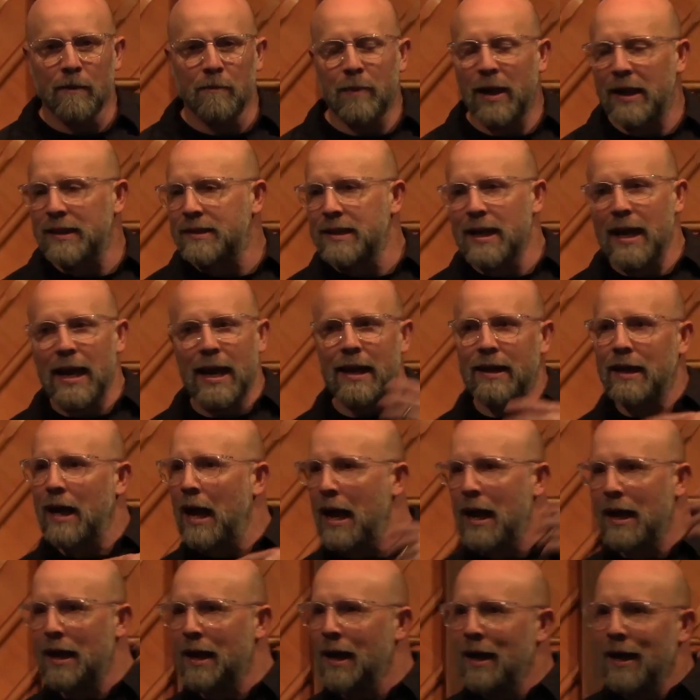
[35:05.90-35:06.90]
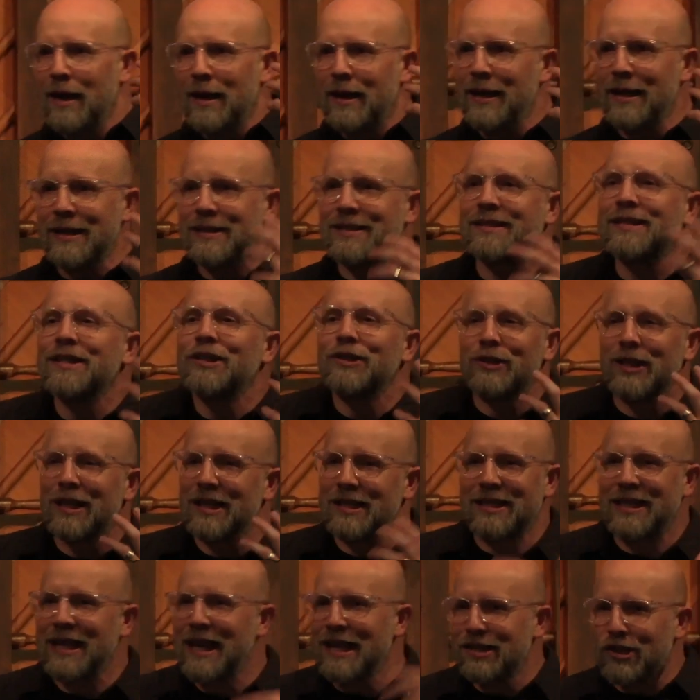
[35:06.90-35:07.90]
My dad, he still
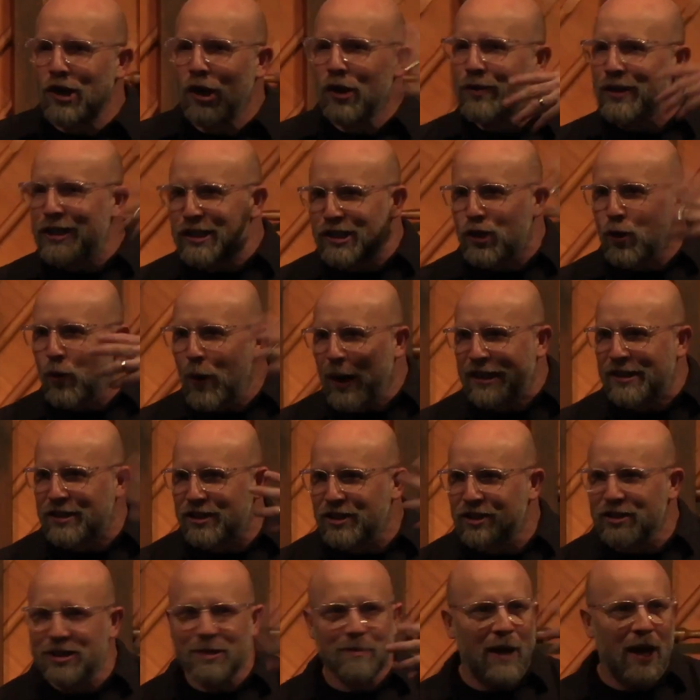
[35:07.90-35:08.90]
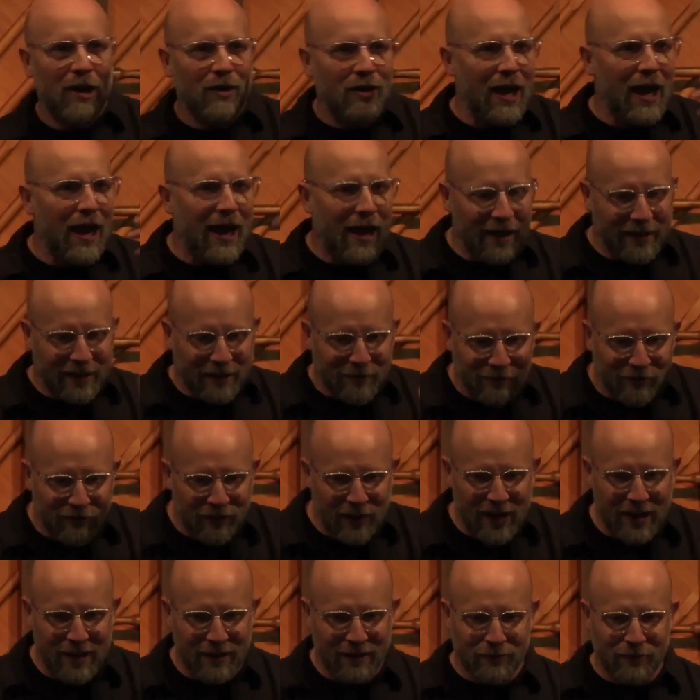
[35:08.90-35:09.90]
does. He has all these questions about God and
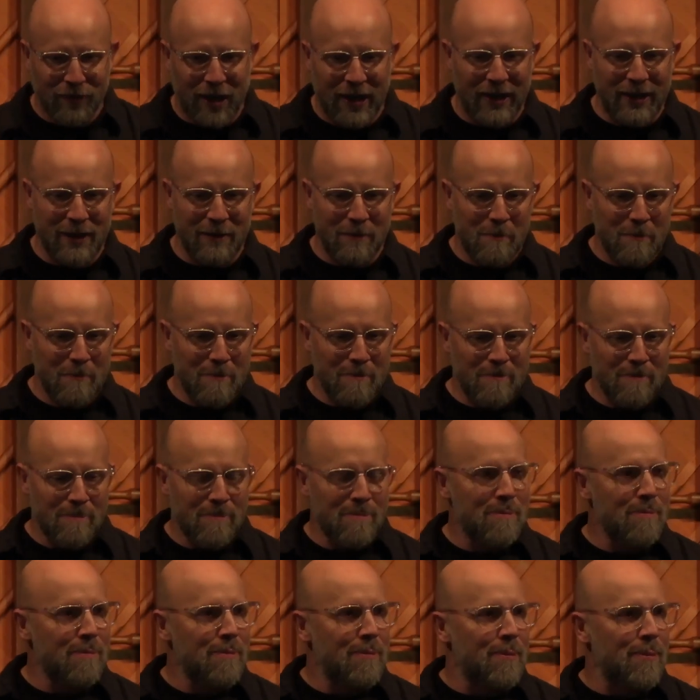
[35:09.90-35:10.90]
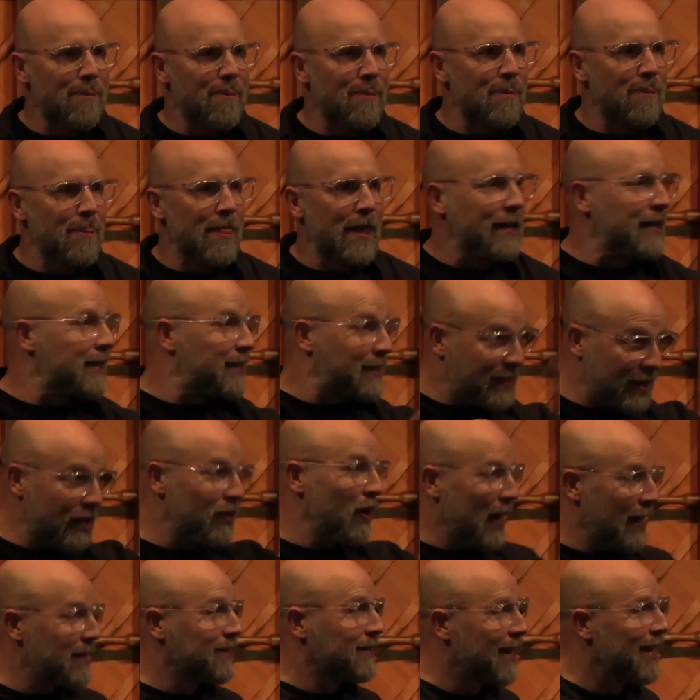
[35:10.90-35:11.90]
faith, right? And he
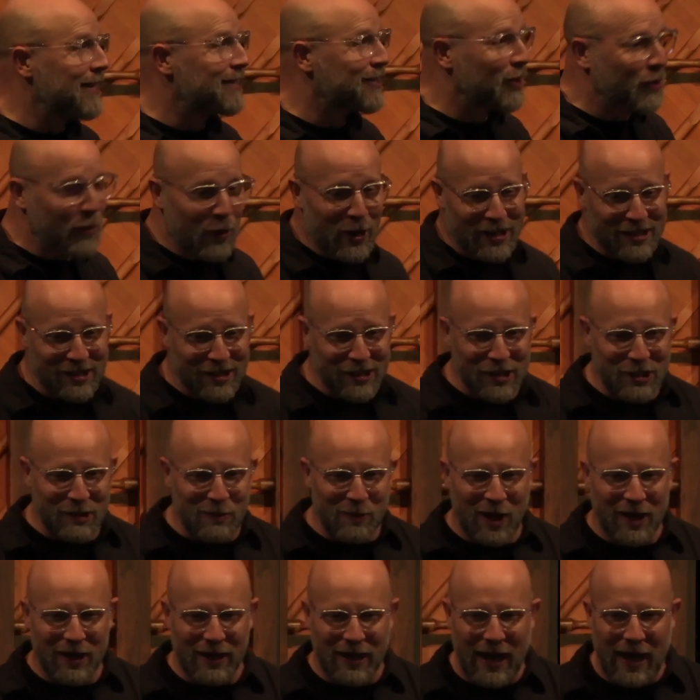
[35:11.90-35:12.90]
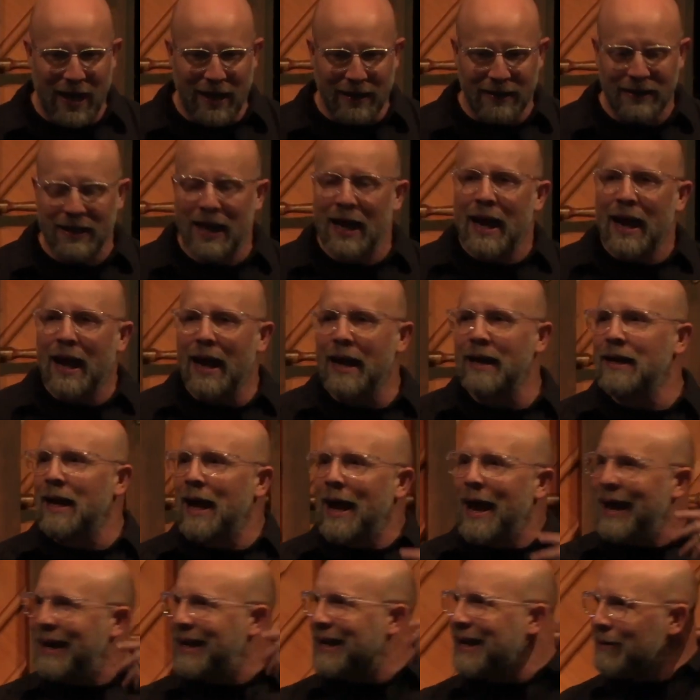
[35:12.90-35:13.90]
still has lots of questions about God.
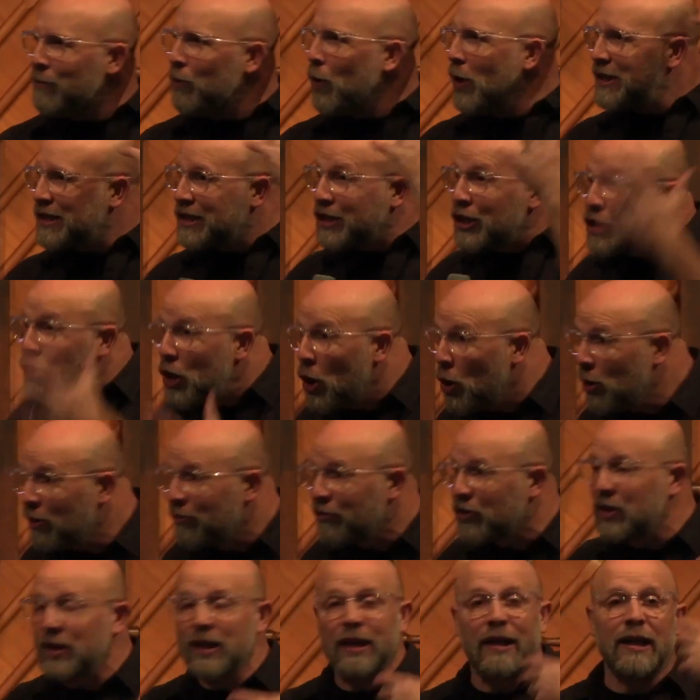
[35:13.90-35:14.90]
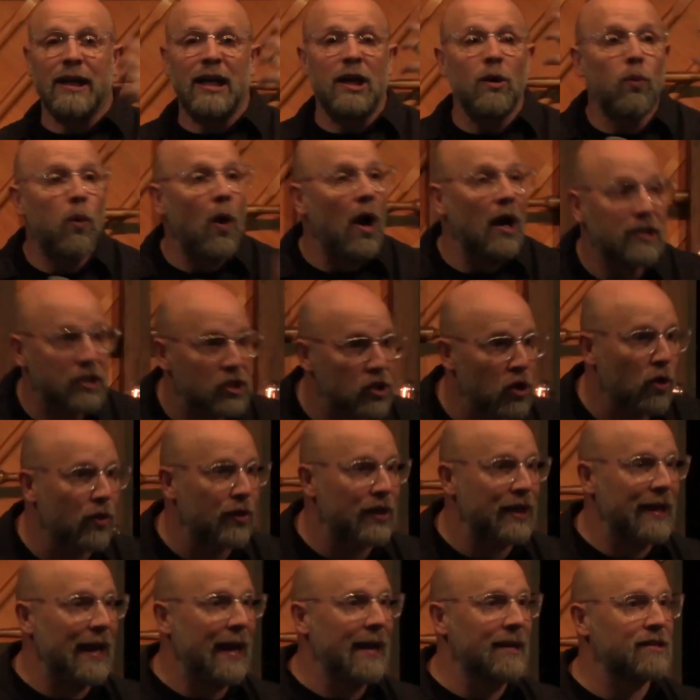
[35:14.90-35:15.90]
And he wants to know everything. And he wants all
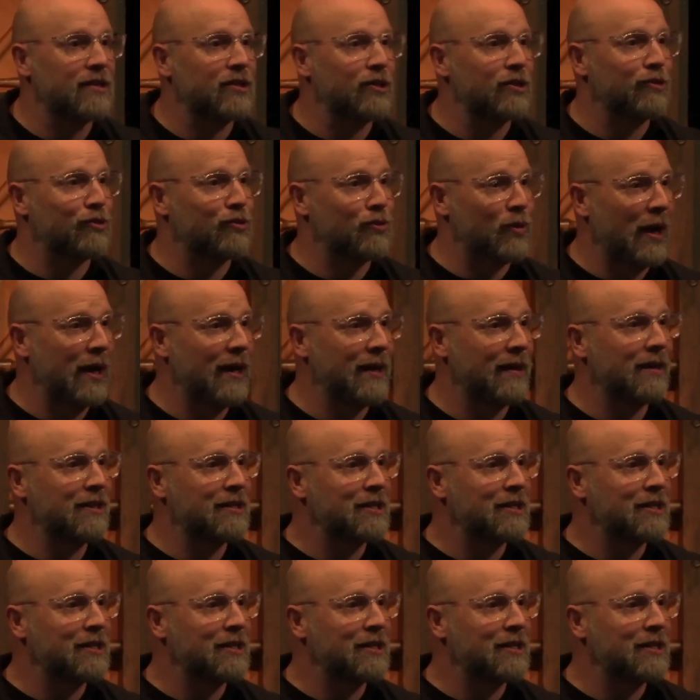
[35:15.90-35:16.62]
the answers, right?